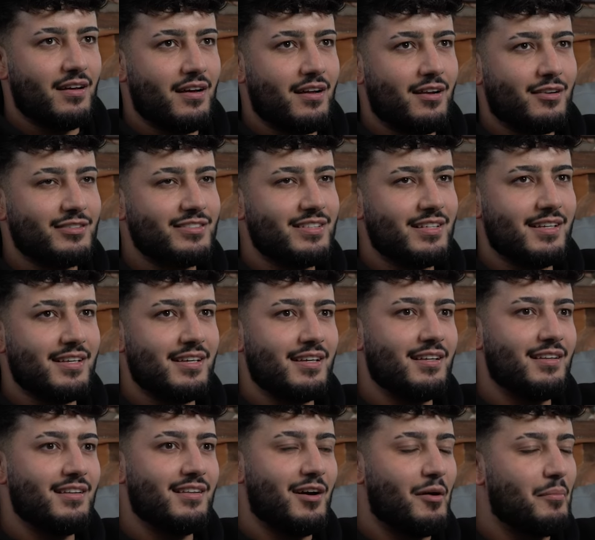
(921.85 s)
and I was
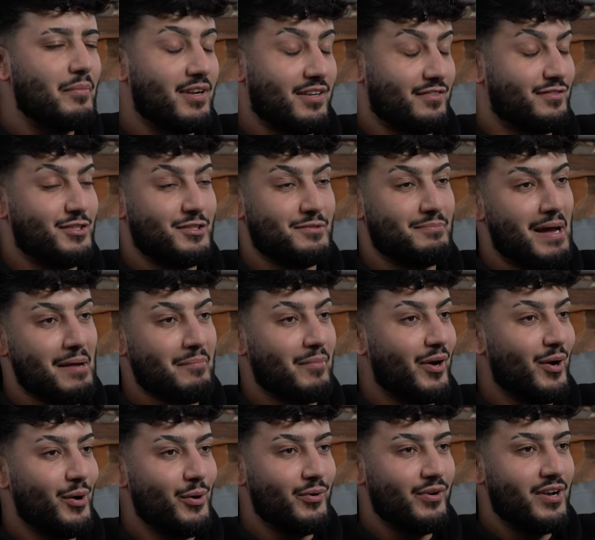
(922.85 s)
thinking, I'm gonna have to just make my
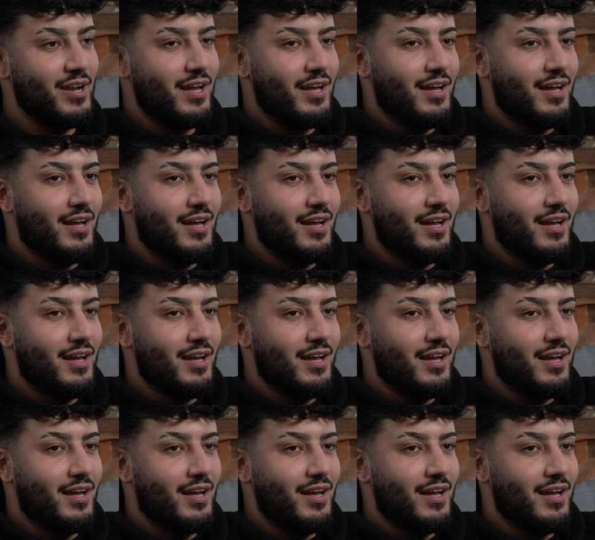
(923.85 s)
own.